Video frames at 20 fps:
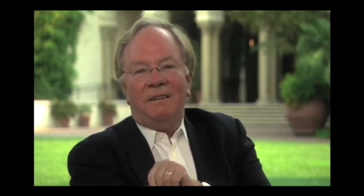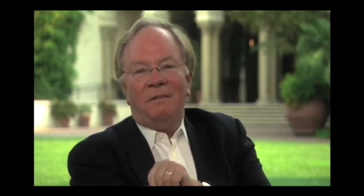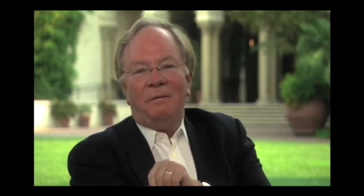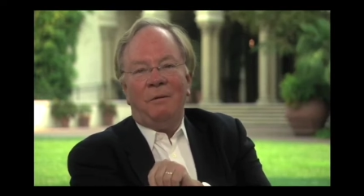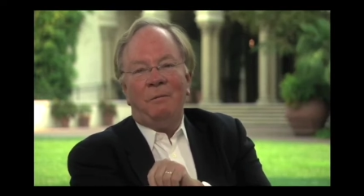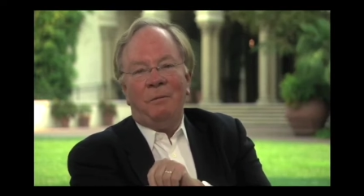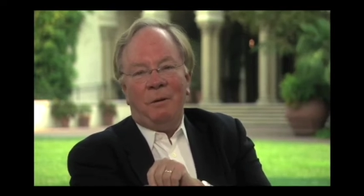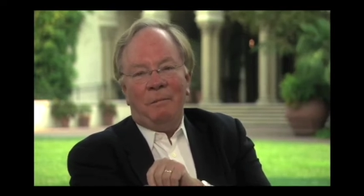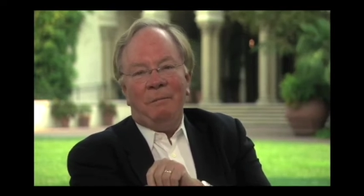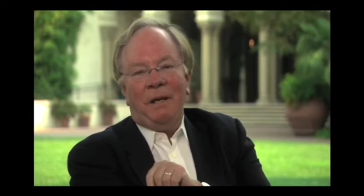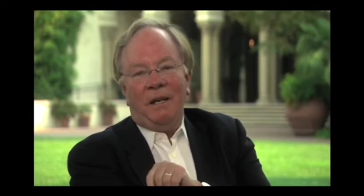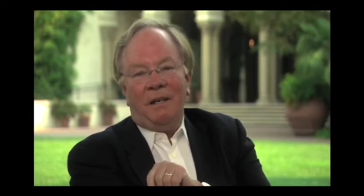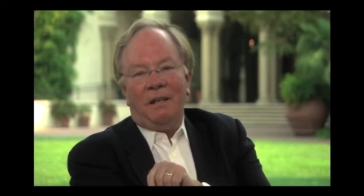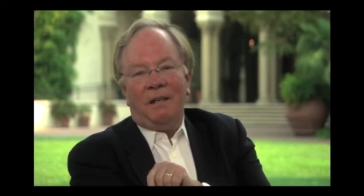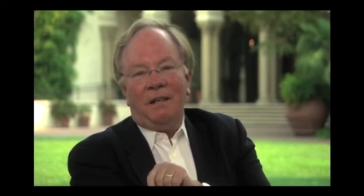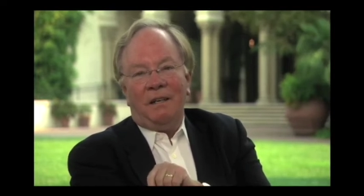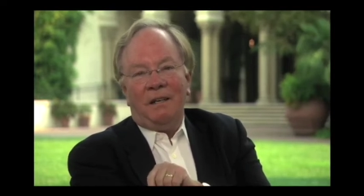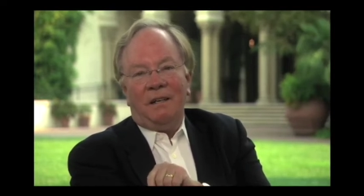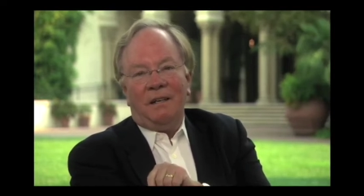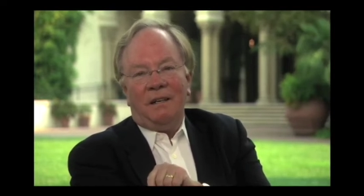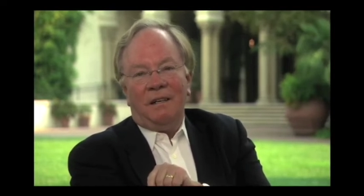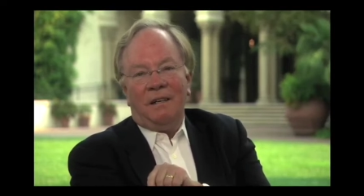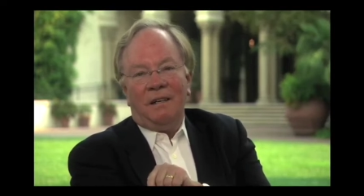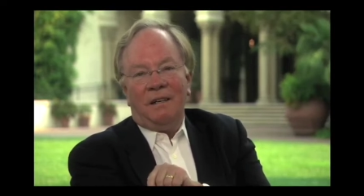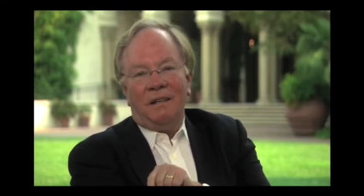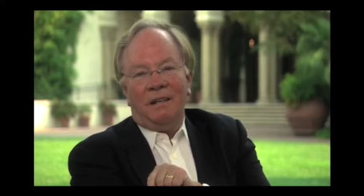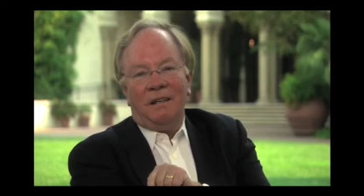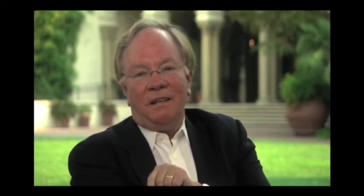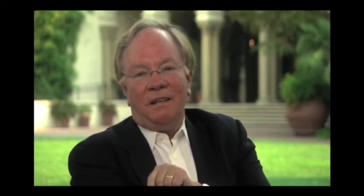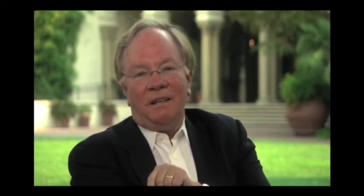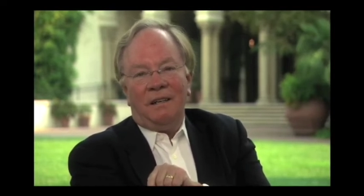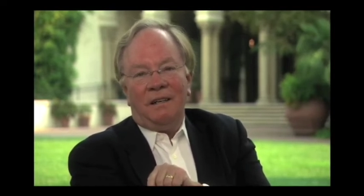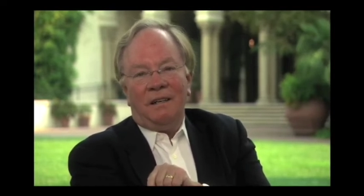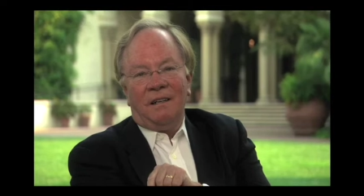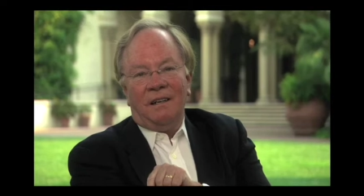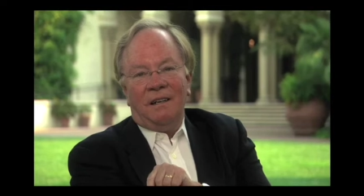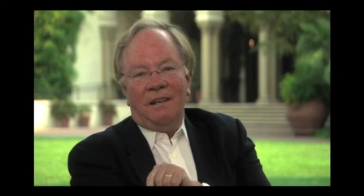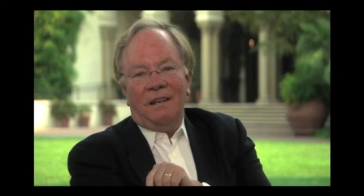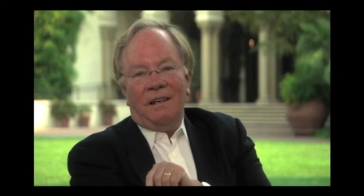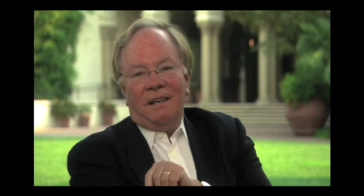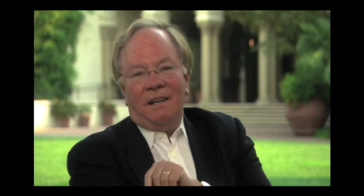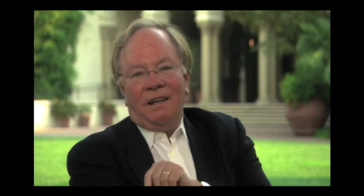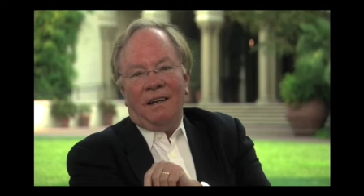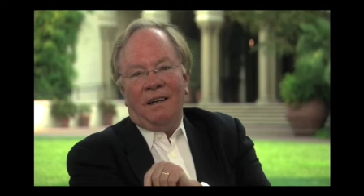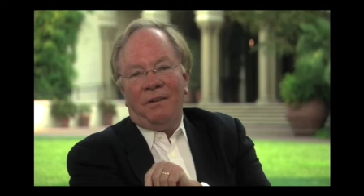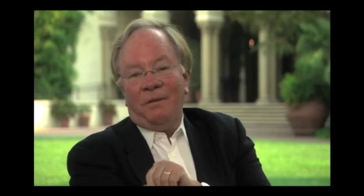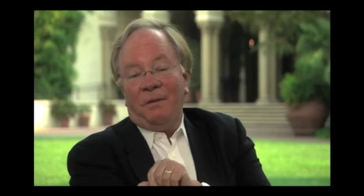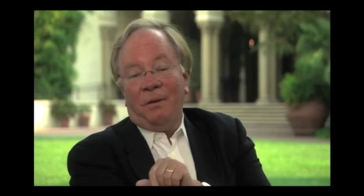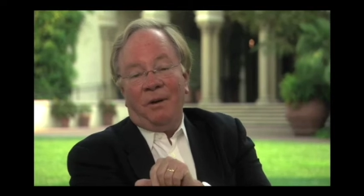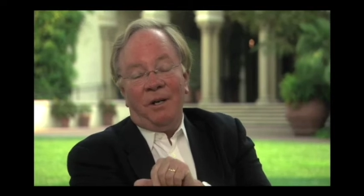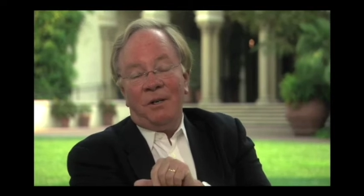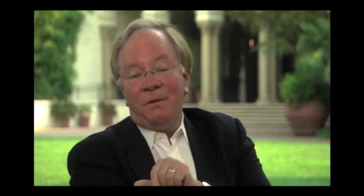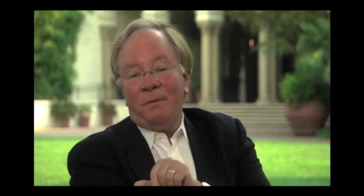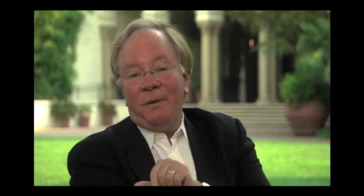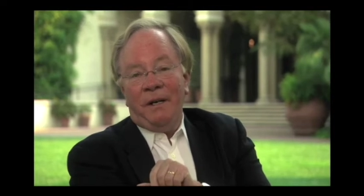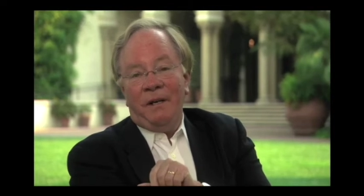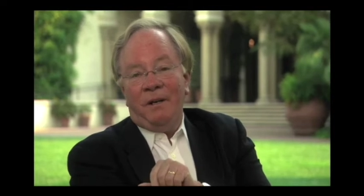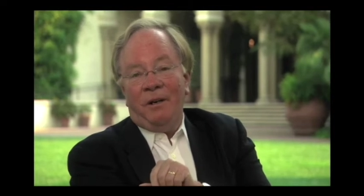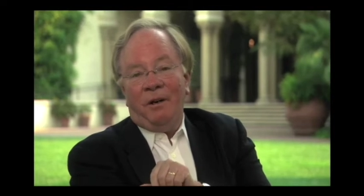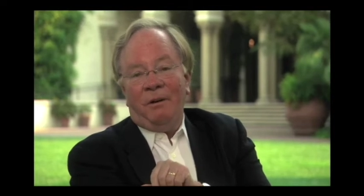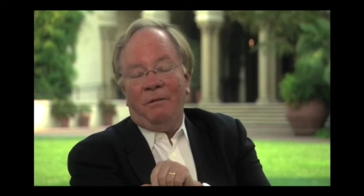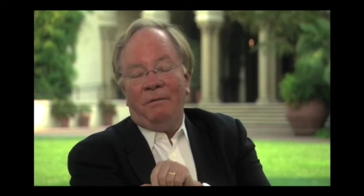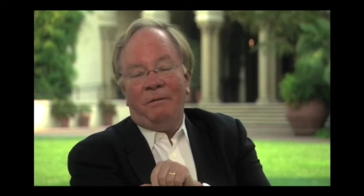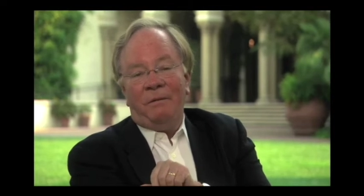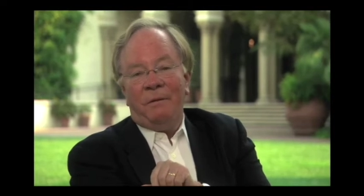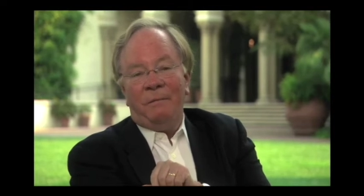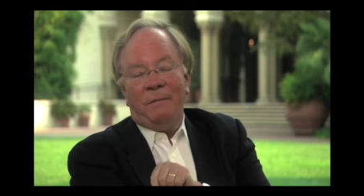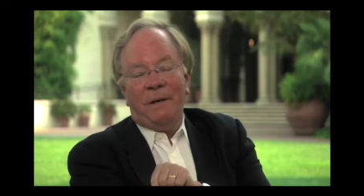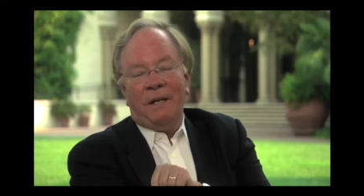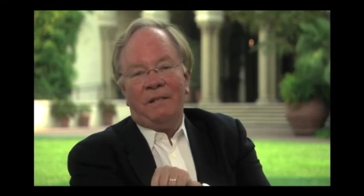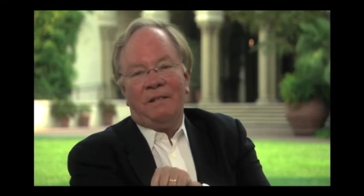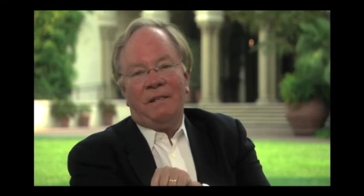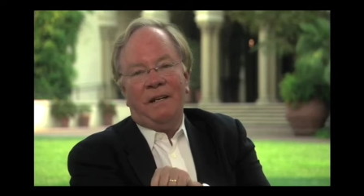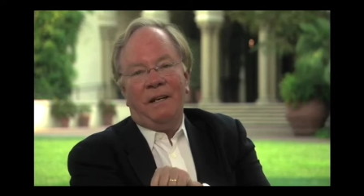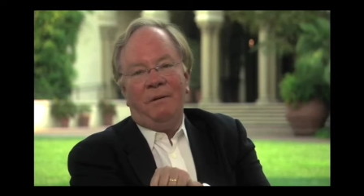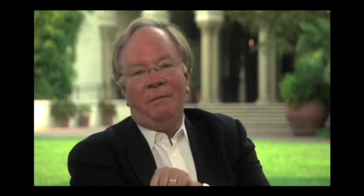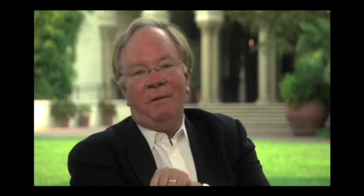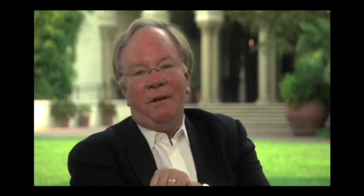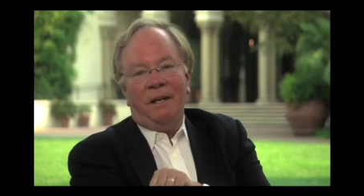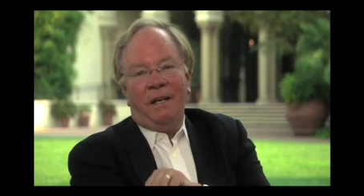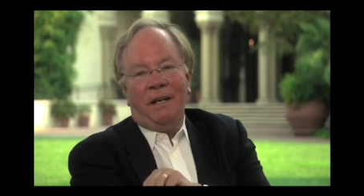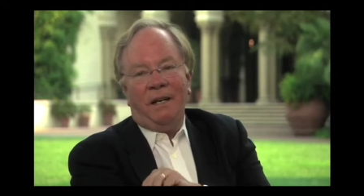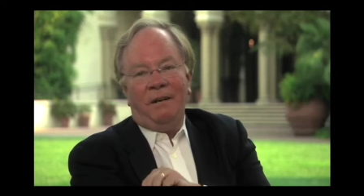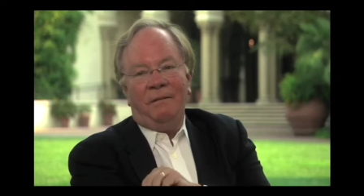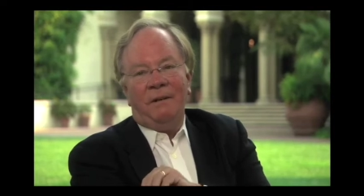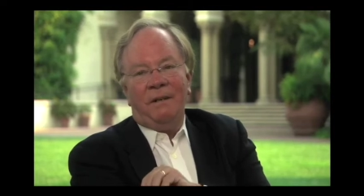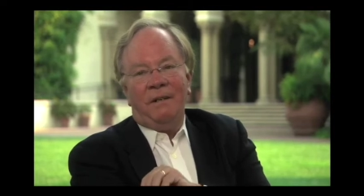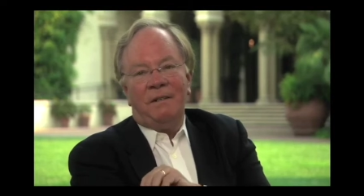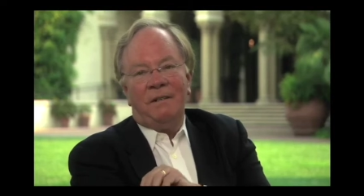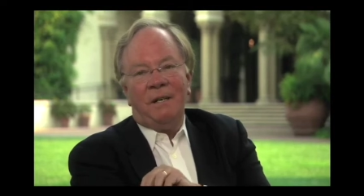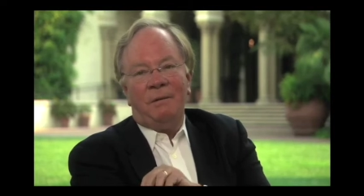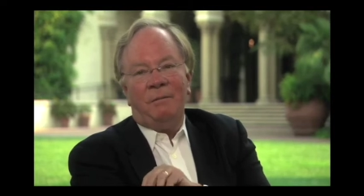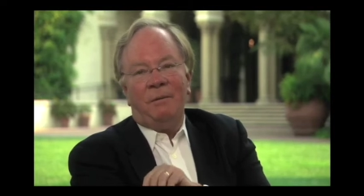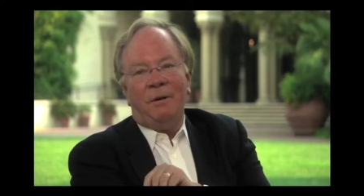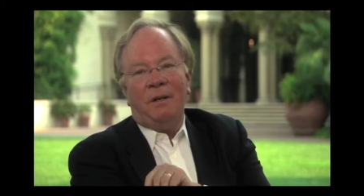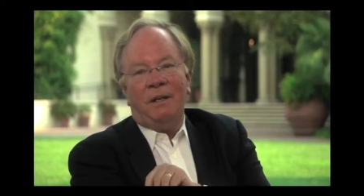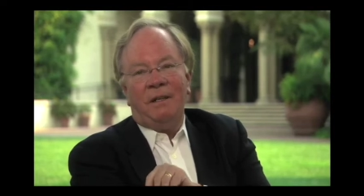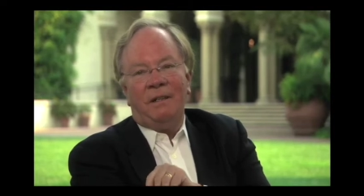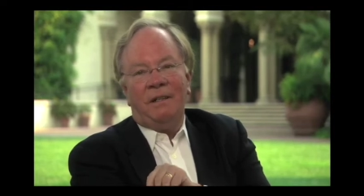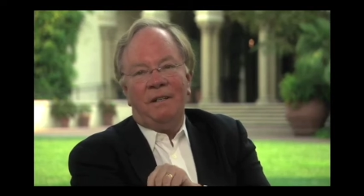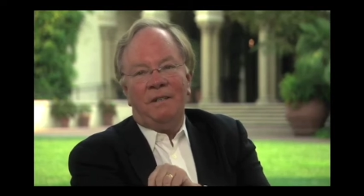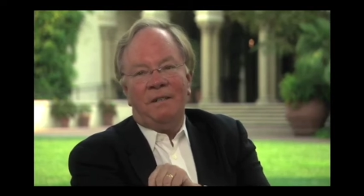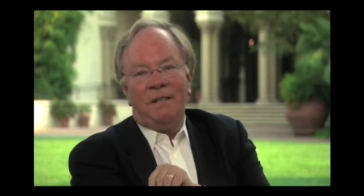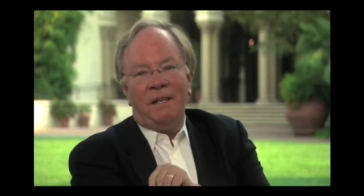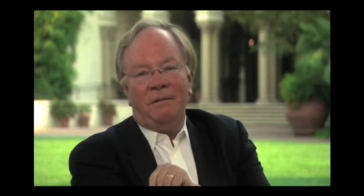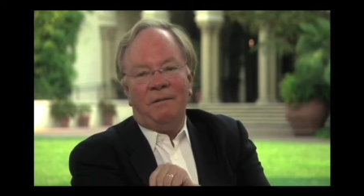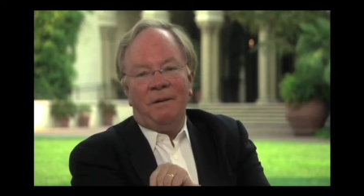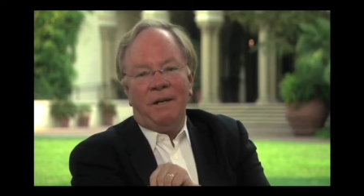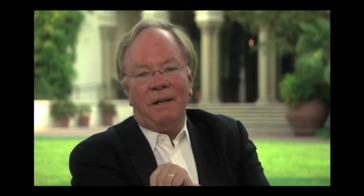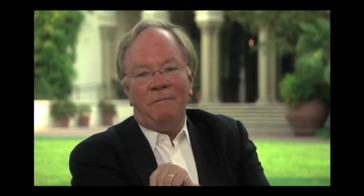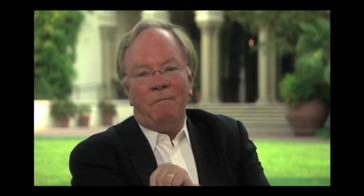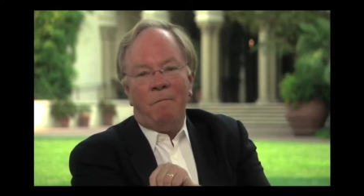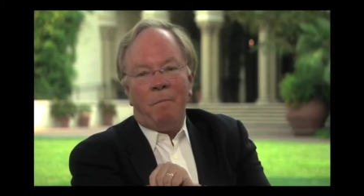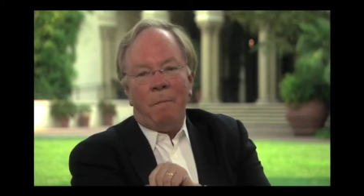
when we peaked. And as far as we know, from the best data we have in December 1970,